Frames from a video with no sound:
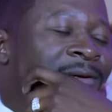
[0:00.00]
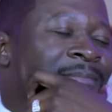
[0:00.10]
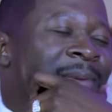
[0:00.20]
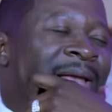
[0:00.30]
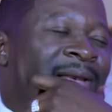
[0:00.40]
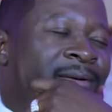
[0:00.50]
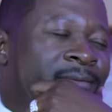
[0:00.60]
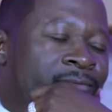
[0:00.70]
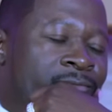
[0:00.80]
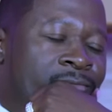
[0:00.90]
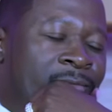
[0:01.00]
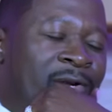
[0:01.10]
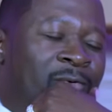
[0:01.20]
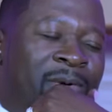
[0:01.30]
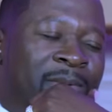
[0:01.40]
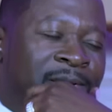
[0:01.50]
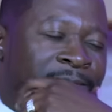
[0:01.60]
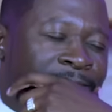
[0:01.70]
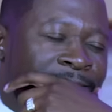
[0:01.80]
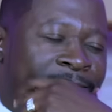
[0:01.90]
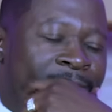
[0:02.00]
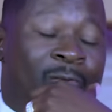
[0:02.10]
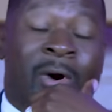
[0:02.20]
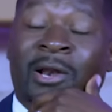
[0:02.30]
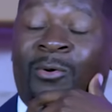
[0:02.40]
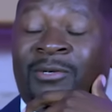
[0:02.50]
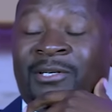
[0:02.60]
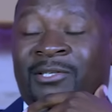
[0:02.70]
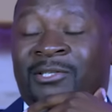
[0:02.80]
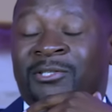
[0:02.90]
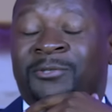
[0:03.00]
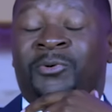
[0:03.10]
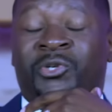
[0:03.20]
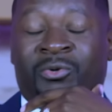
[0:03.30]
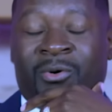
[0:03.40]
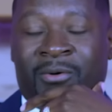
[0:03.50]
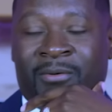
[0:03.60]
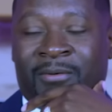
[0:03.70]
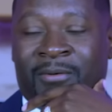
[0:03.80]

men and women who are not just spiritual